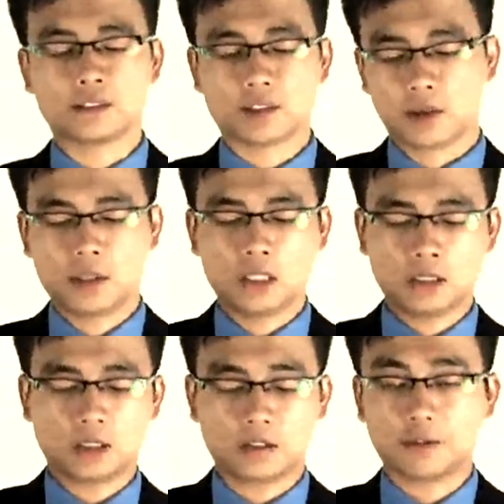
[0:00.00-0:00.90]
so
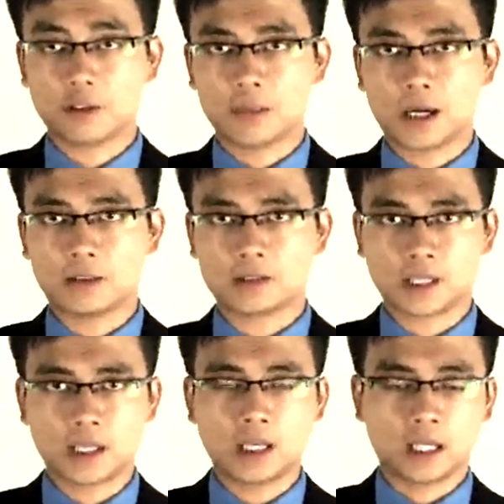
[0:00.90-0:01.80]
this can form an
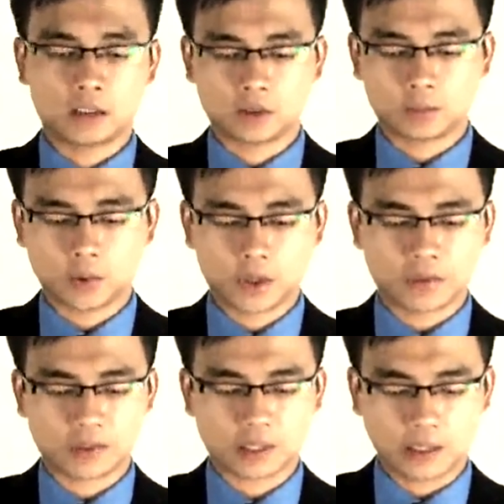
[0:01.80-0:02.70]
answer into a
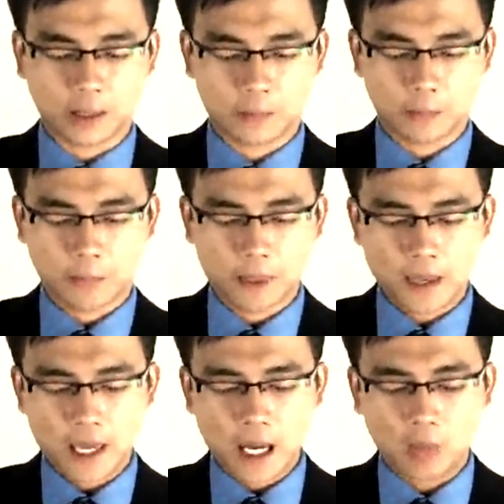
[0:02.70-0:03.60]
previous study.
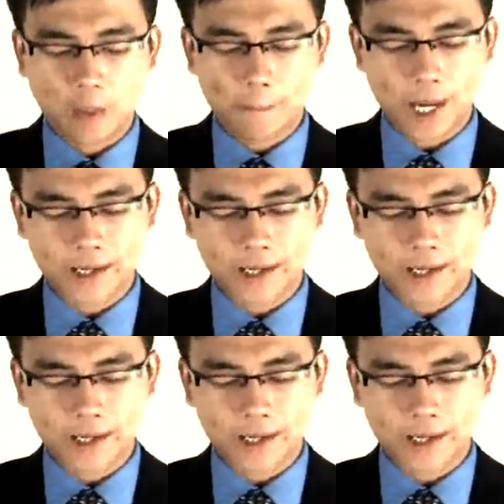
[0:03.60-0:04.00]
And one